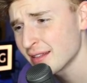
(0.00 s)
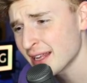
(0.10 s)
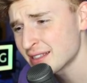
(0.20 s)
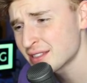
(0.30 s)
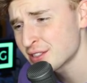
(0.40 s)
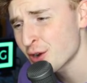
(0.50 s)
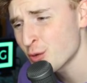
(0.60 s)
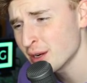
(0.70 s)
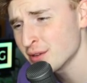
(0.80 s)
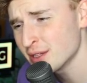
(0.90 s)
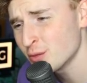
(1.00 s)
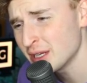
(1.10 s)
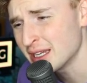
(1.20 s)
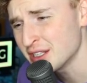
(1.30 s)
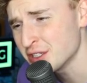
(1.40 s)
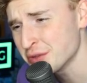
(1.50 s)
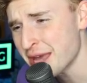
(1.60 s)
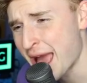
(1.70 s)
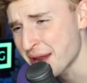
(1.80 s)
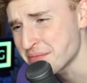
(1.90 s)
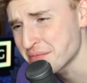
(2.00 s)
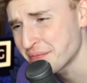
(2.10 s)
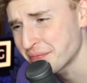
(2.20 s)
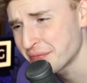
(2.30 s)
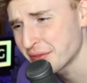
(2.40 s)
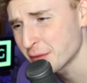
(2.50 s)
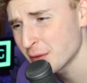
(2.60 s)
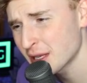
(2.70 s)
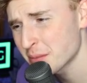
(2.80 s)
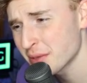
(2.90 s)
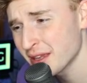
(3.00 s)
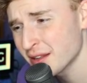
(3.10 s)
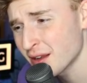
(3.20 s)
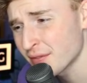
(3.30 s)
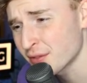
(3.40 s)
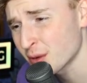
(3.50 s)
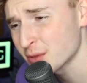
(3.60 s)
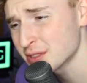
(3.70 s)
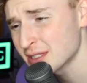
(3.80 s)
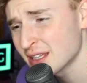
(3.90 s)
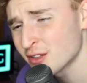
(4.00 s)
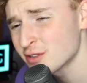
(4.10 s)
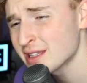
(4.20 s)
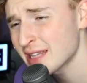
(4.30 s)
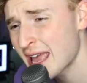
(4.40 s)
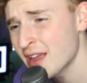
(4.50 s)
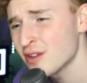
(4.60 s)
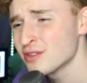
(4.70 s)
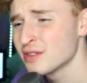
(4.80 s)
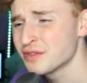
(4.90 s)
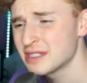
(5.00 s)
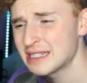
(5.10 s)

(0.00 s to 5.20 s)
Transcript: That's so weird that we can do that. We can peel off our own skin. There's layers of